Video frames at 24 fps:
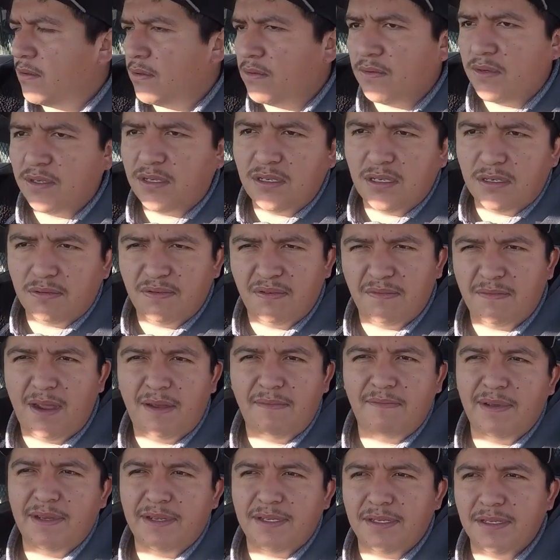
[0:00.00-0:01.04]
which is for my
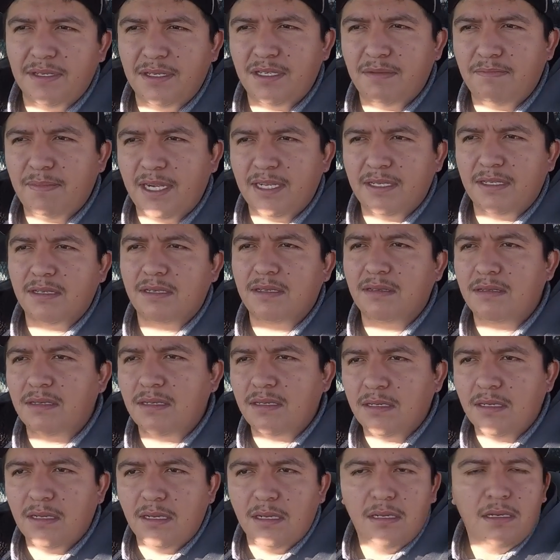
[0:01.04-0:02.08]
business basically.